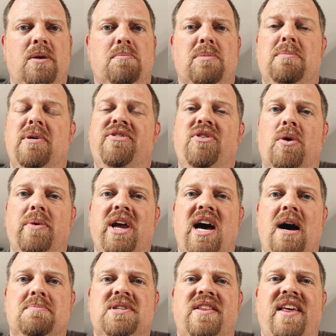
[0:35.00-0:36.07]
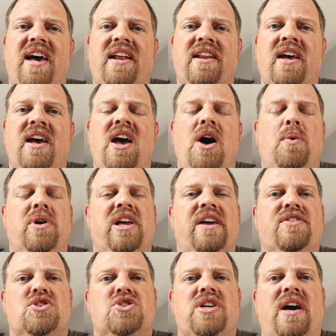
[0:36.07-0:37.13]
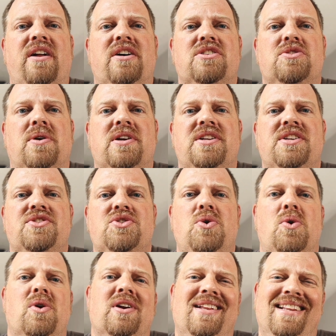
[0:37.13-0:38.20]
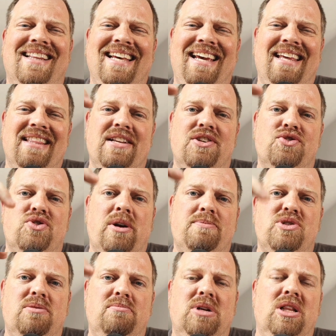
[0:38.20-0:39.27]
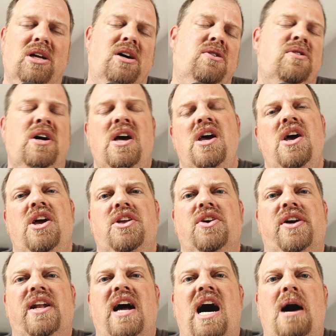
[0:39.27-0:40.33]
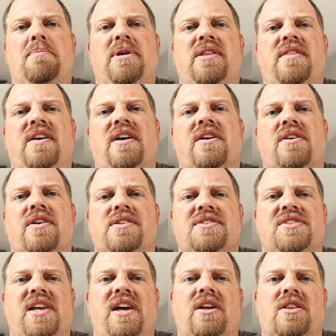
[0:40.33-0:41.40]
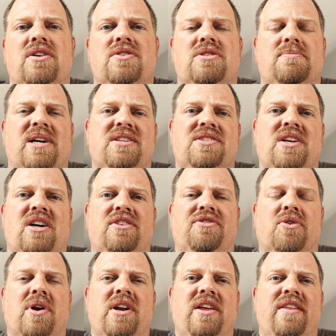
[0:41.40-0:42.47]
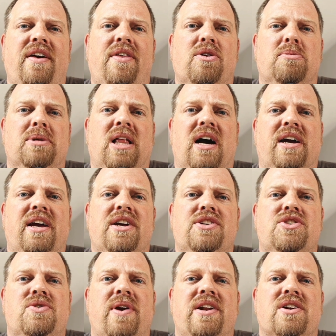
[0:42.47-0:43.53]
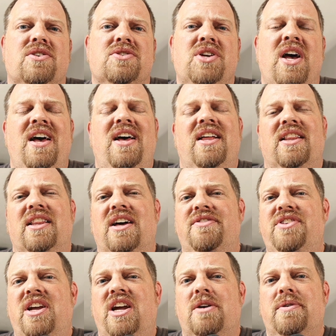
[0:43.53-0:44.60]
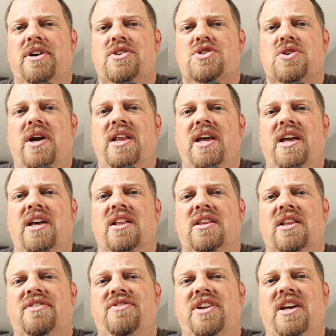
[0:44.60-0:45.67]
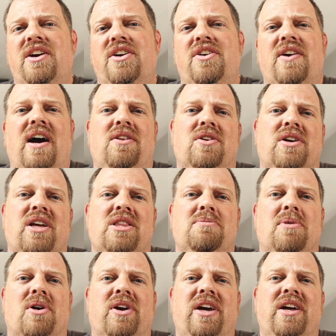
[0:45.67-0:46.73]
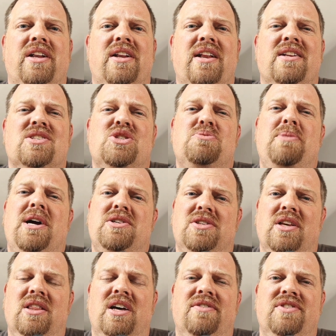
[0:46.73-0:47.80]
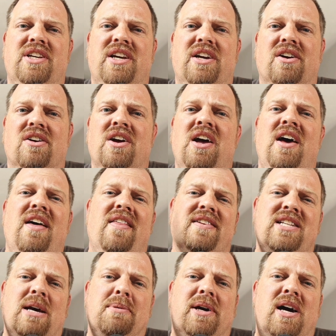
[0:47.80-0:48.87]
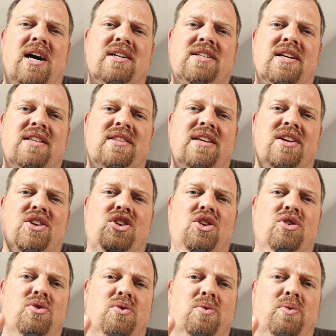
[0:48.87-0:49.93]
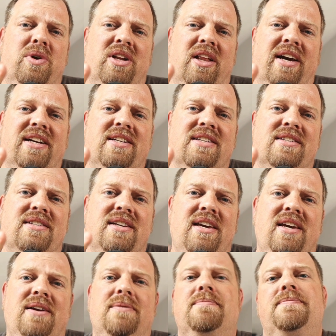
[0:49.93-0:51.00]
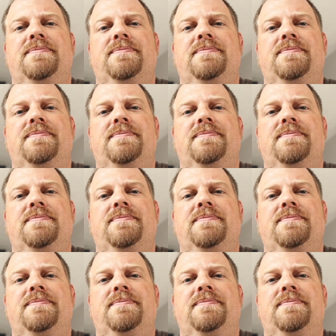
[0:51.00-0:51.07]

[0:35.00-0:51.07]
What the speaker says: But before we hop to that, I want to give a shout out to our Discord, link in the description below. You can hop in there and say hello to myself or any of the other Blockhead traders. Love to hear what you're trading, love to hear your outlook on the market, and especially love to hear the type of content that you would like to see.